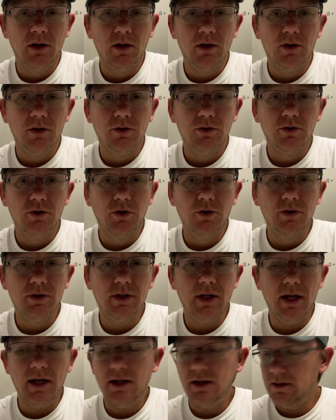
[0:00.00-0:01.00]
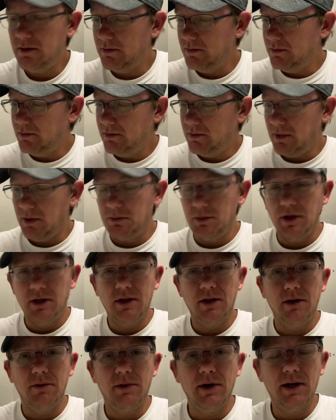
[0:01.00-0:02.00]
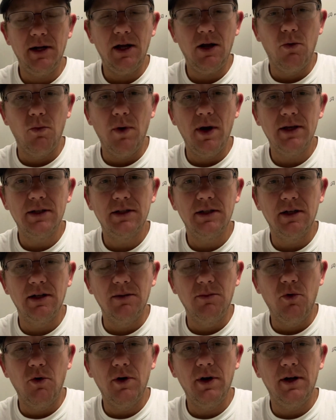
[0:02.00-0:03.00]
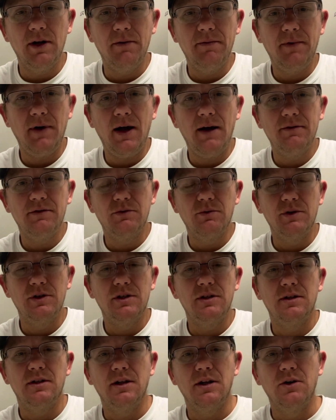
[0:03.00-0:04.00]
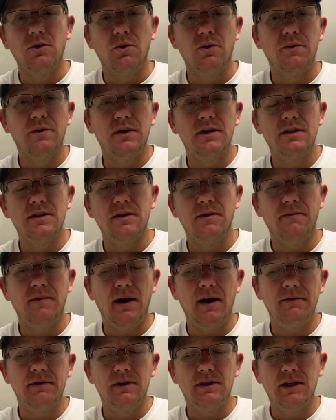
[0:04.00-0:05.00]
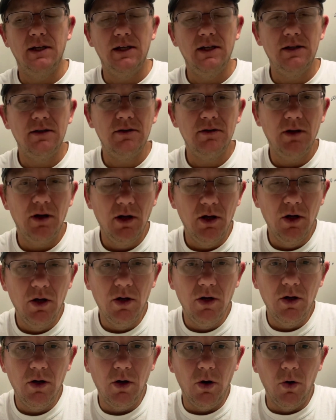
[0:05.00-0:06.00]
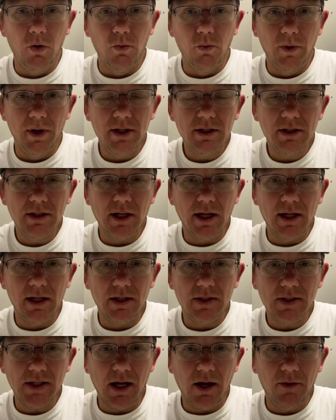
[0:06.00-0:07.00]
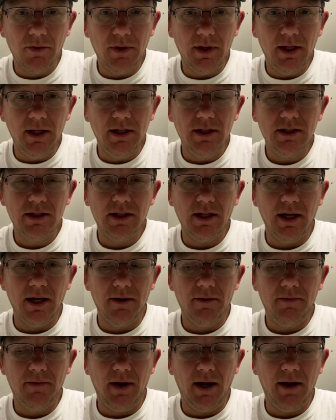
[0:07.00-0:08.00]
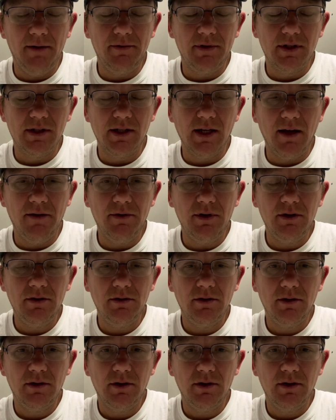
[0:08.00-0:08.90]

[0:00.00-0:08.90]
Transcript: Tuesday, I'm looking at right now, west in the morning at 5, switching to the northeast at 5 to 10. On Wednesday, southeast at 5 to 7.